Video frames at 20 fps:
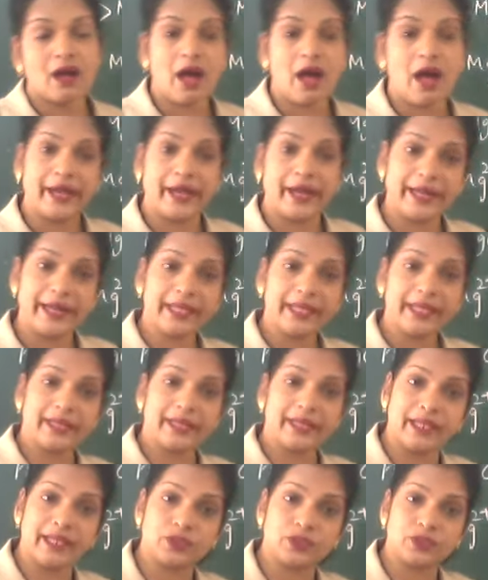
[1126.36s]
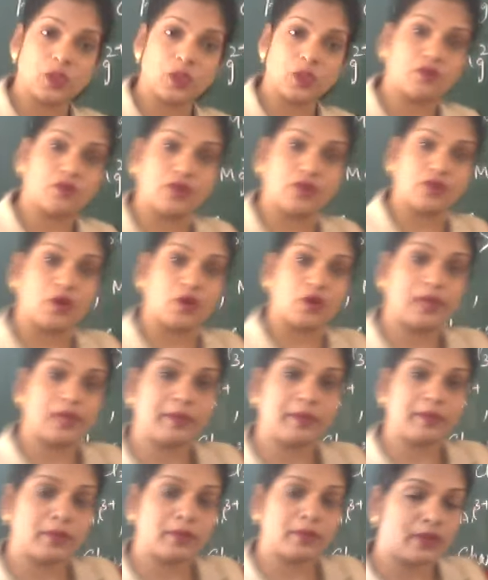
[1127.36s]
ionic nature of
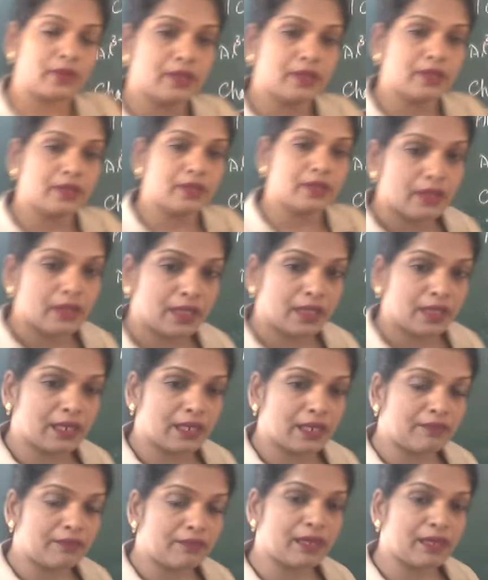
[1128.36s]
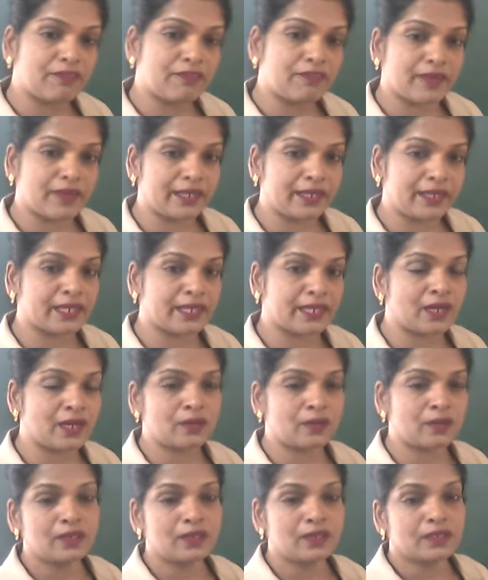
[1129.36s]
covalent bond. Here we are finding
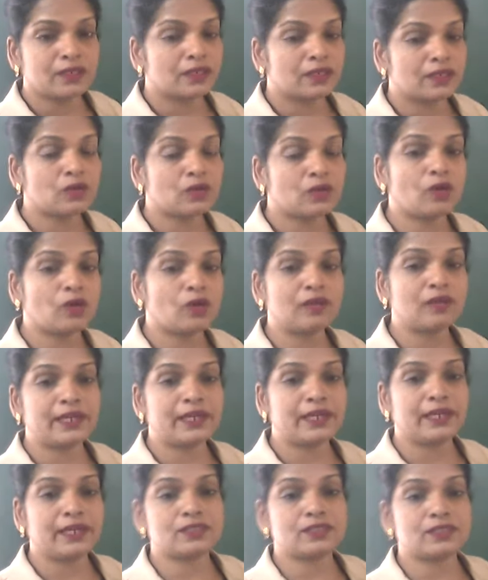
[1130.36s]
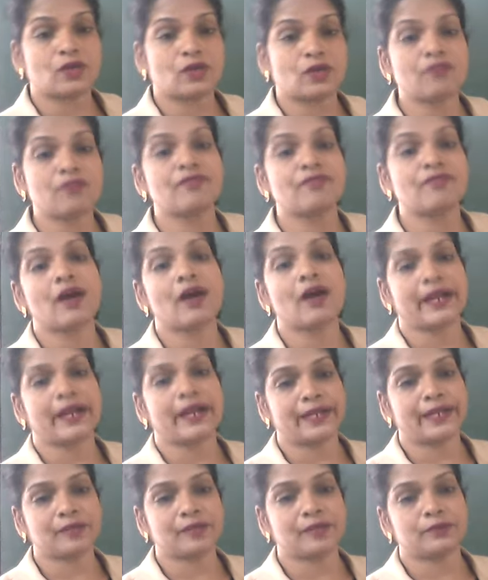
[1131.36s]
out the covalent nature of
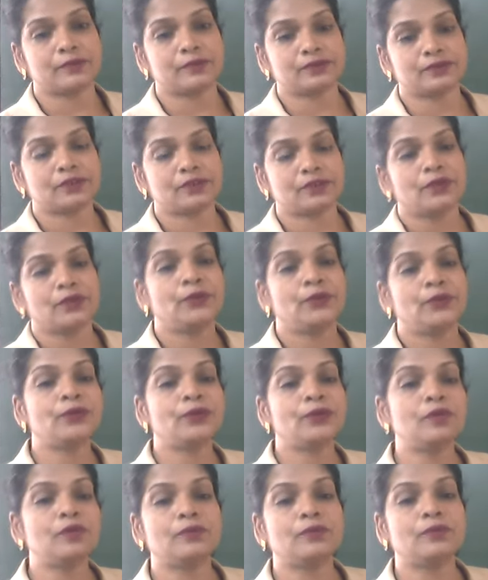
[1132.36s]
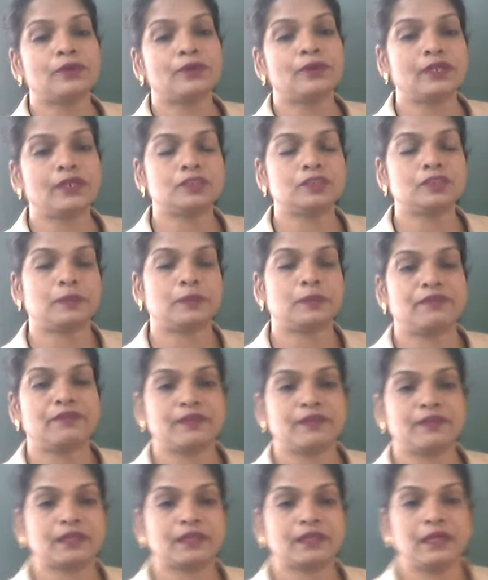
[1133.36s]
ionic bond. No bond is
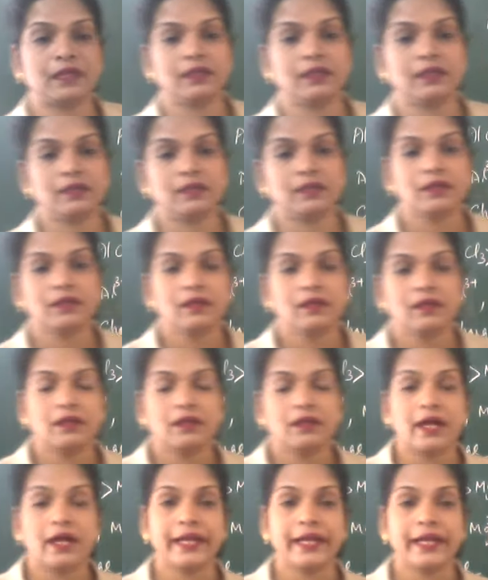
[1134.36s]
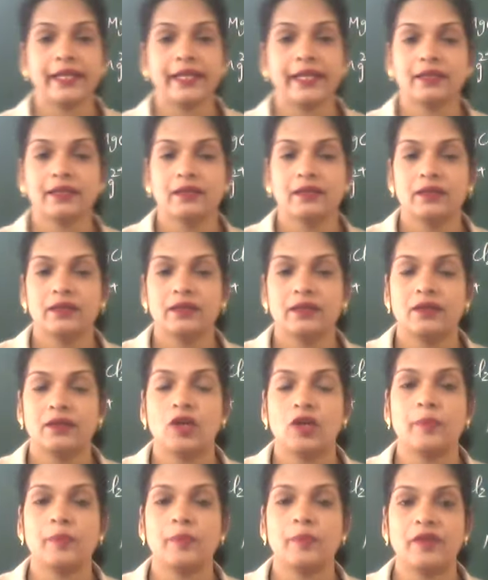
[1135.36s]
perfectly ionic
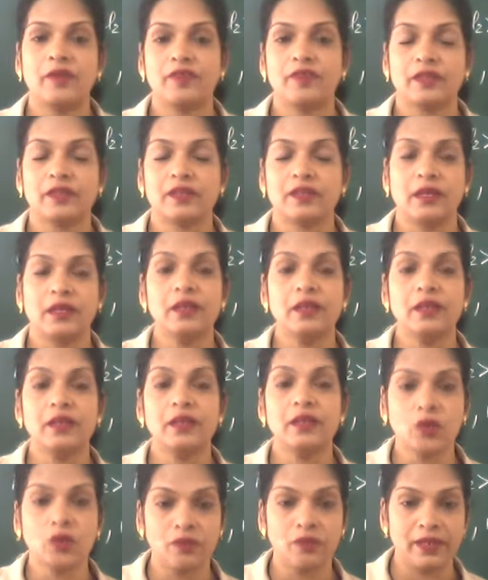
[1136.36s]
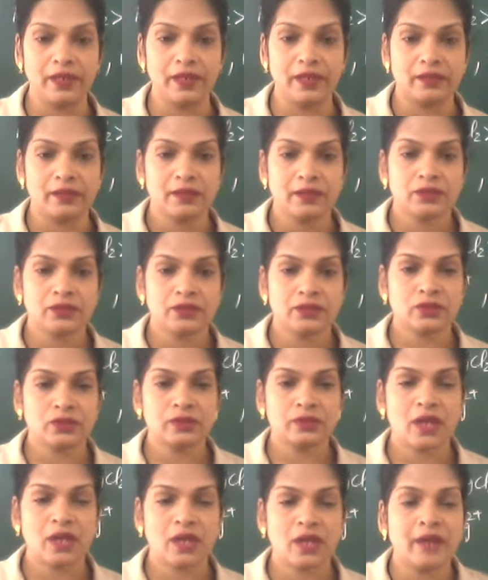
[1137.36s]
or perfectly covalent. So
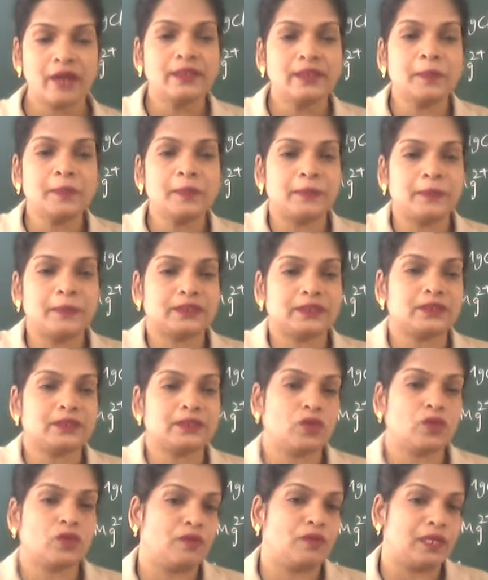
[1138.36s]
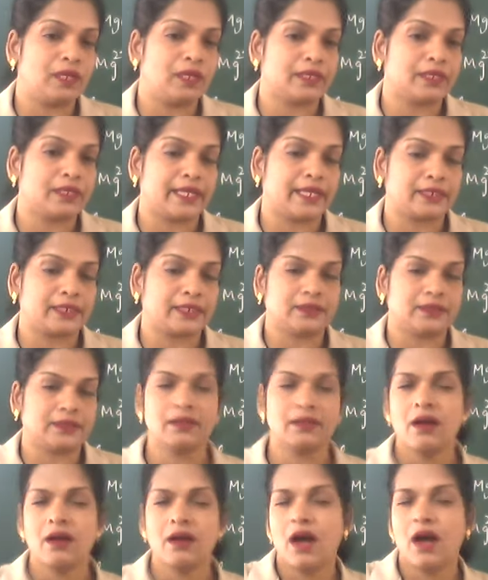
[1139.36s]
100% covalent character,
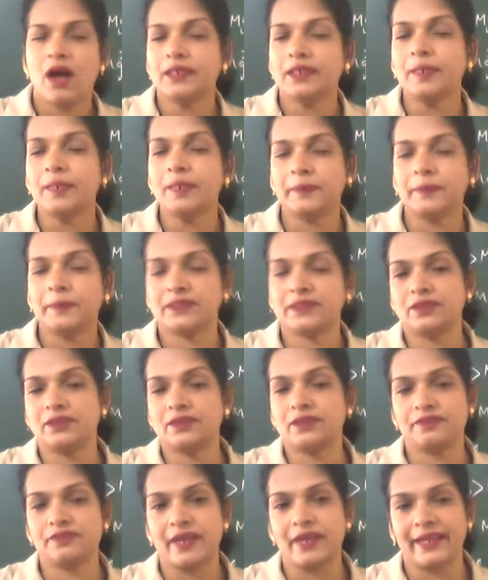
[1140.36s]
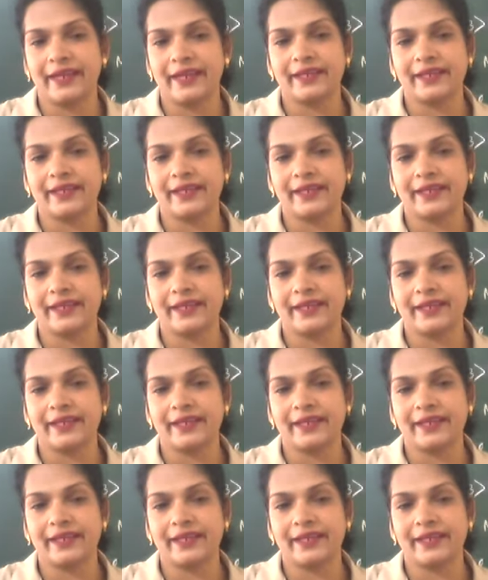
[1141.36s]
100% of ionic